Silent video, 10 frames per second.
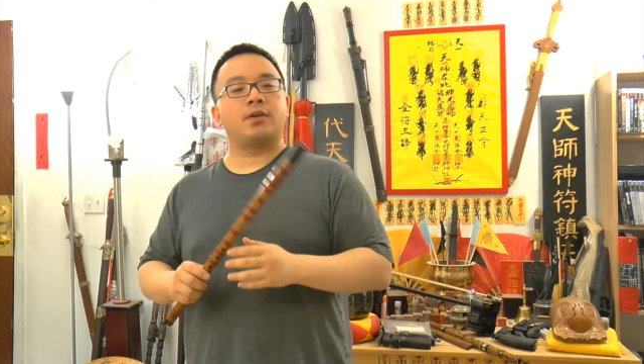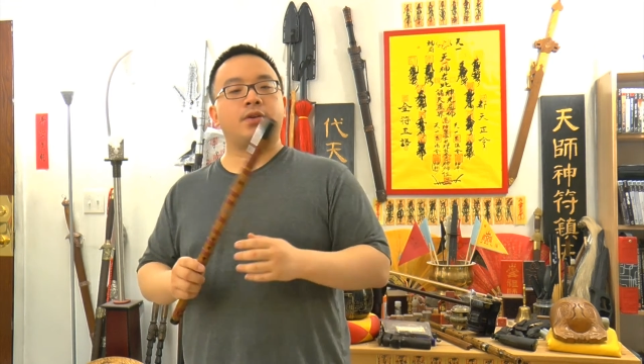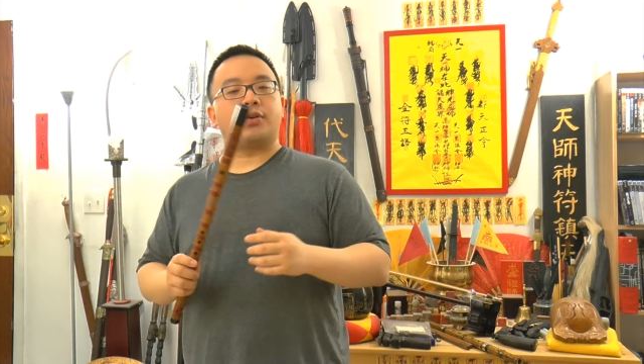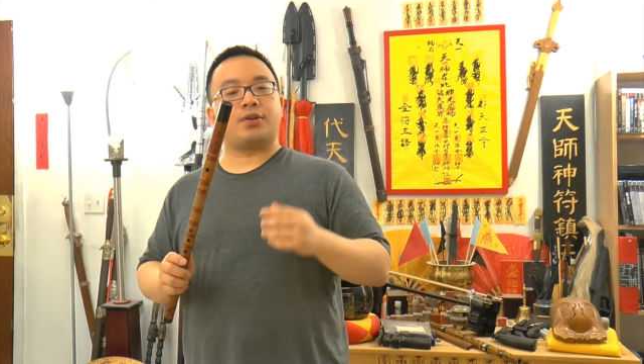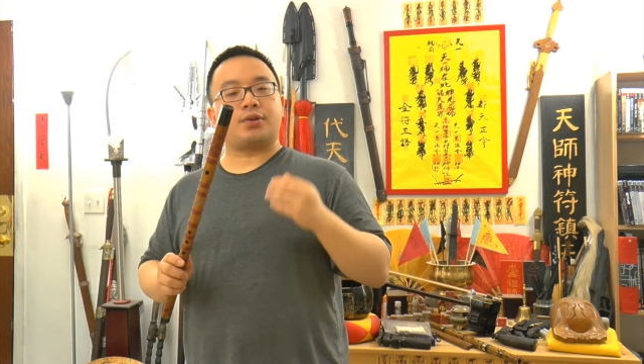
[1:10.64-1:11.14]

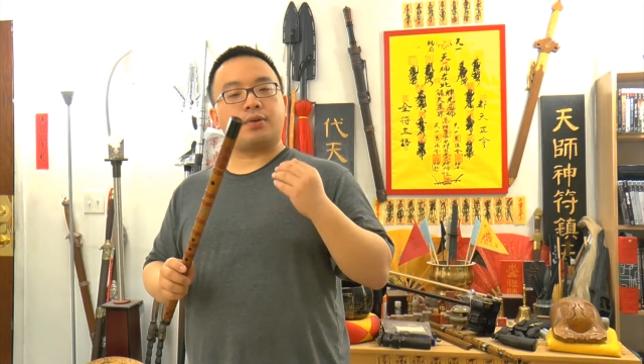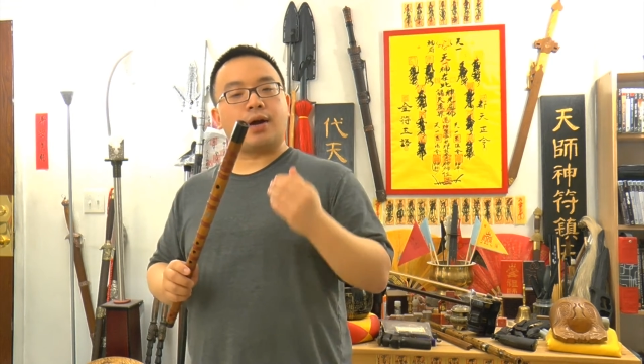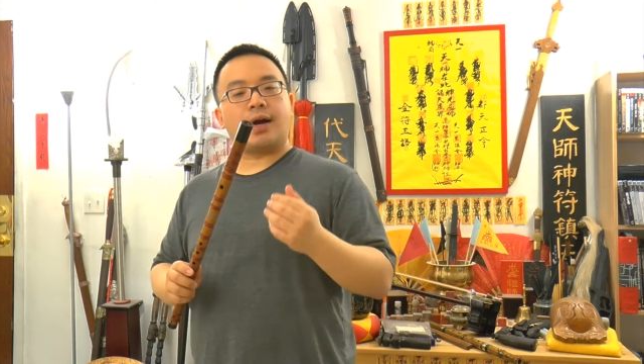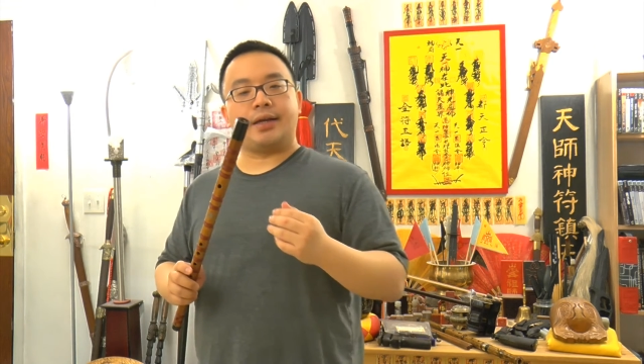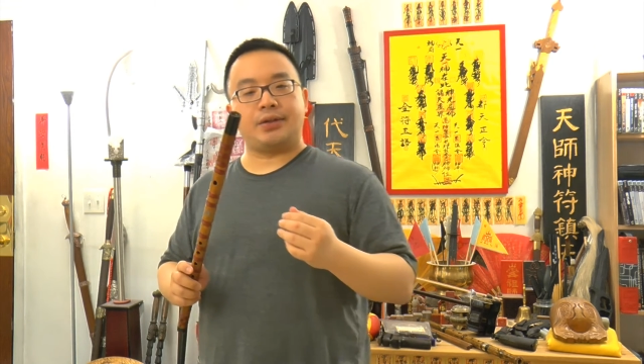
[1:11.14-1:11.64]
you
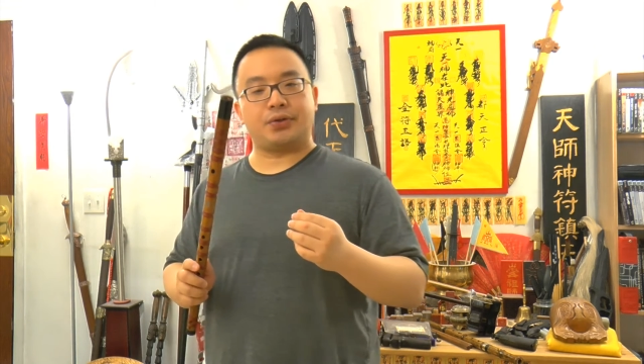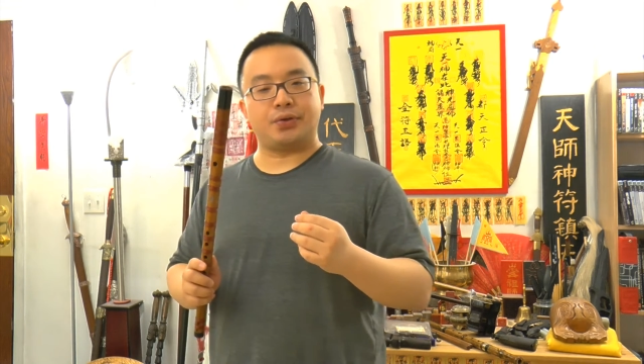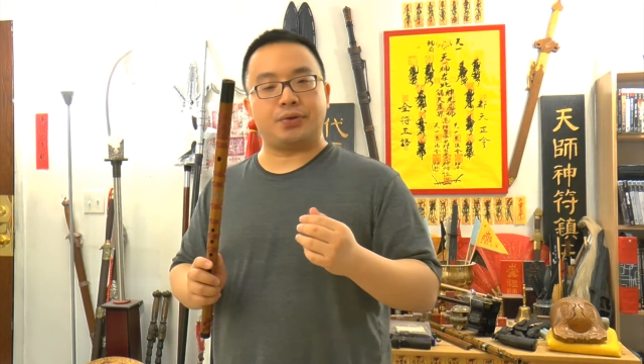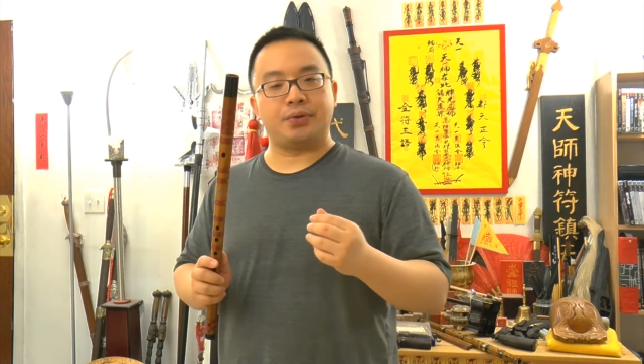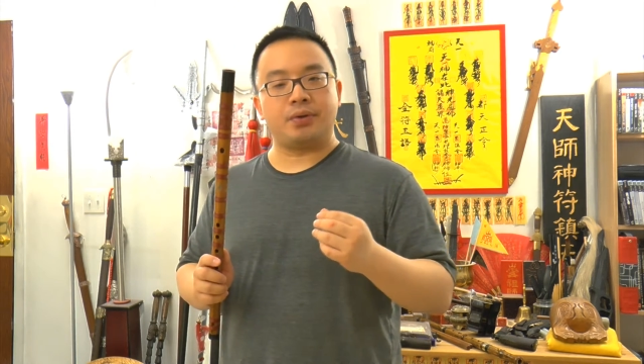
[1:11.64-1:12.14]
try
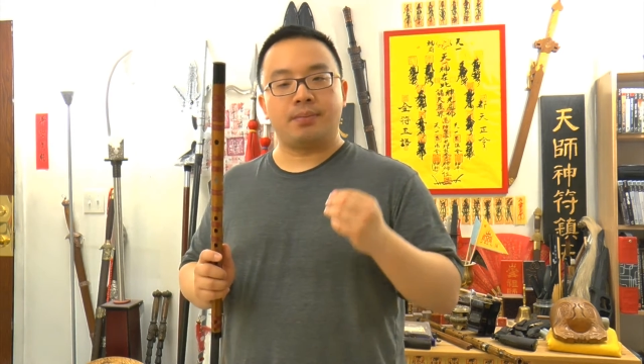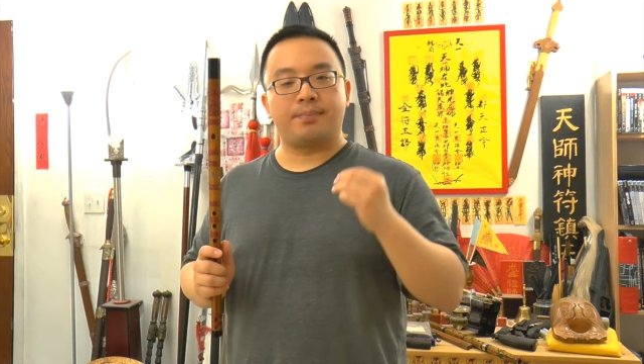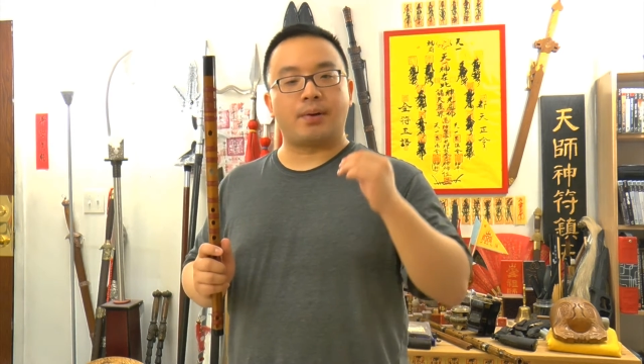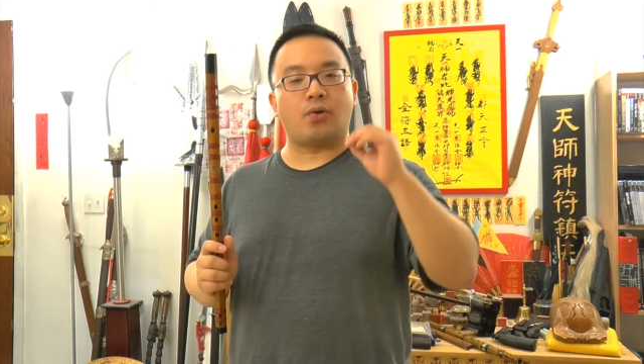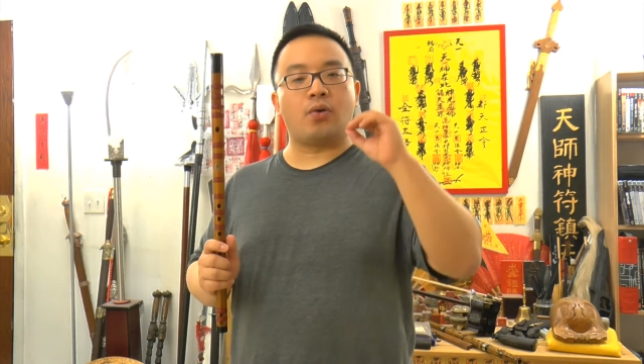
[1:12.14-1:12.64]
to
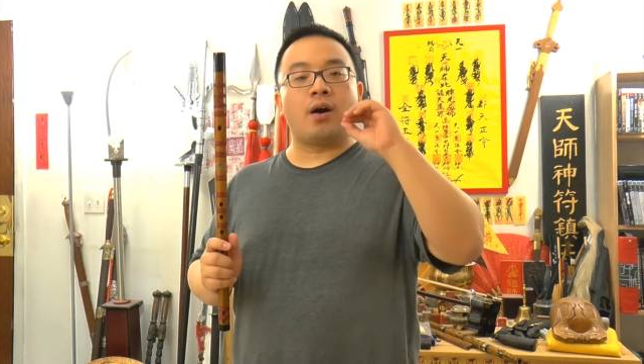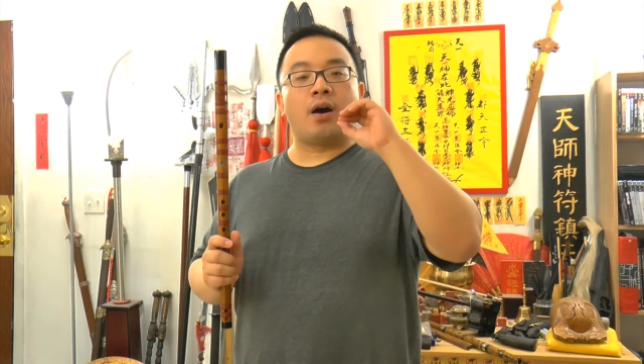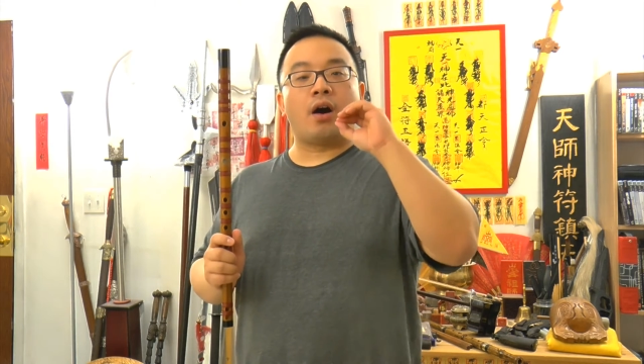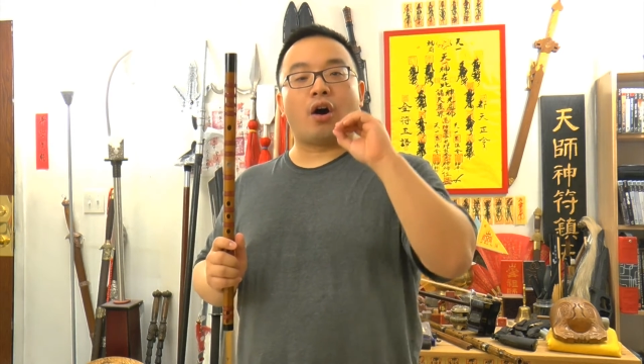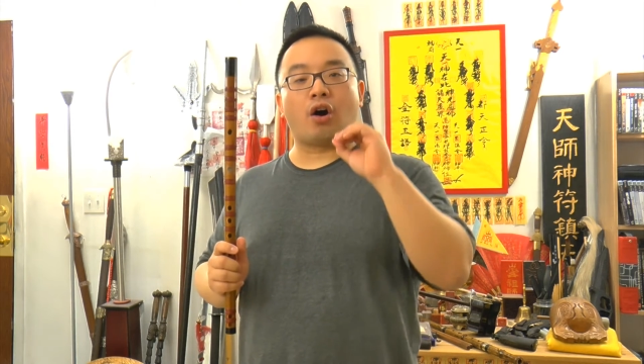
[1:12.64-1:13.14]
blow
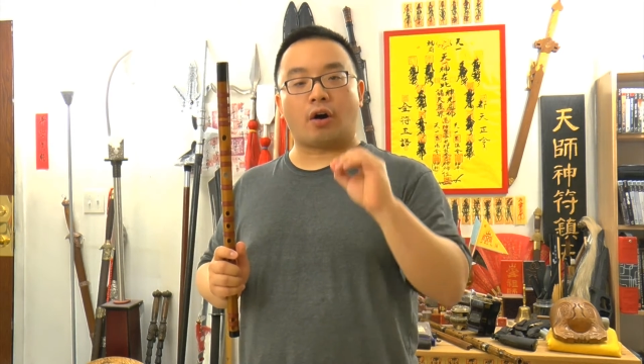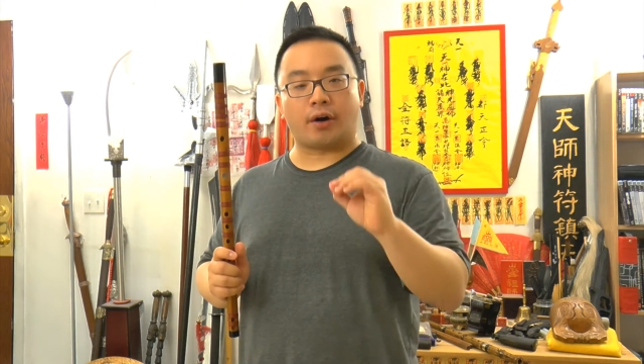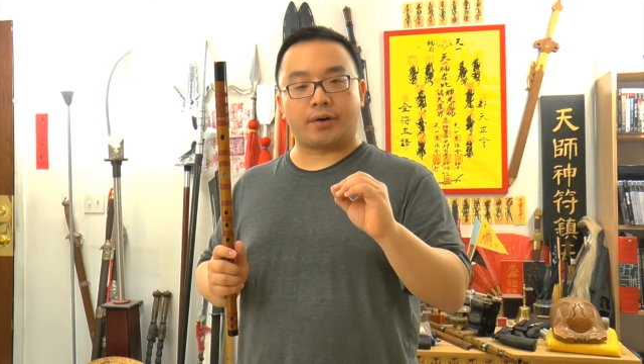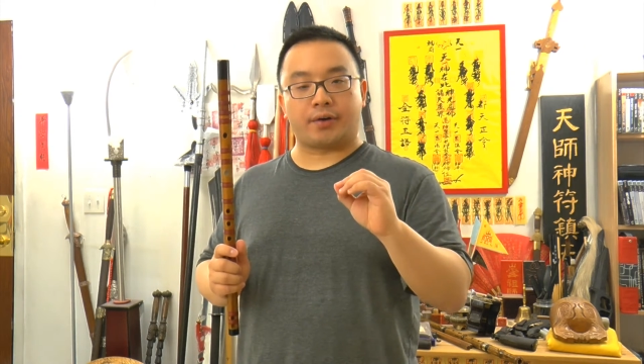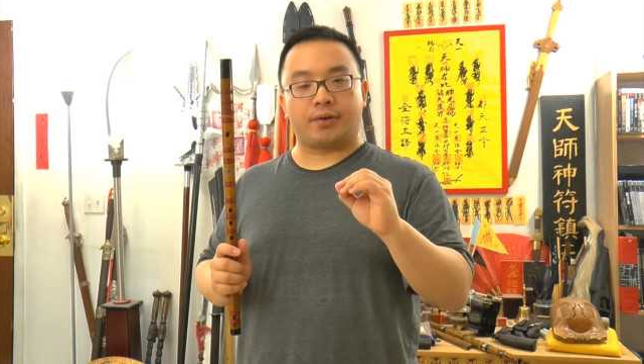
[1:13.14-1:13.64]

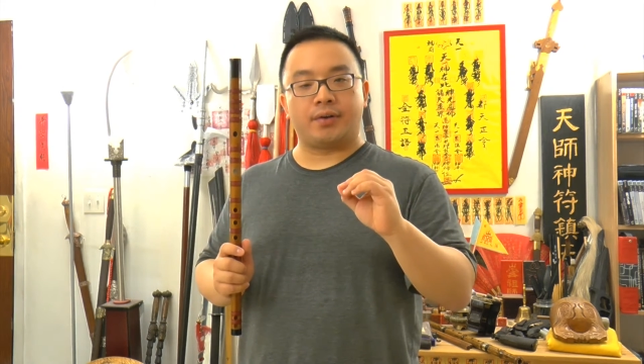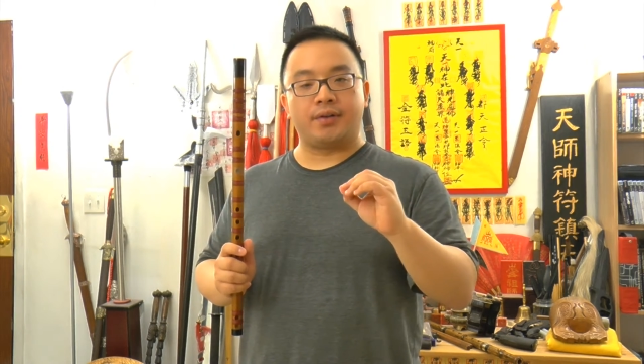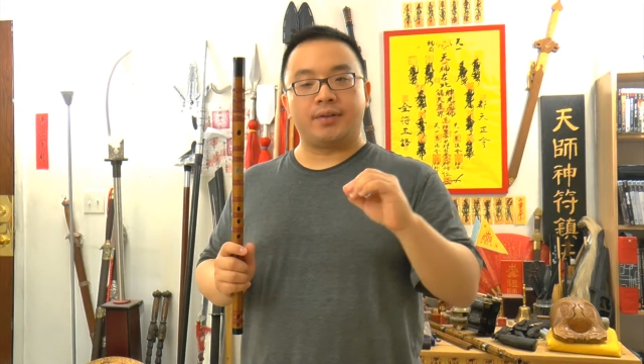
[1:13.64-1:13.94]
harder,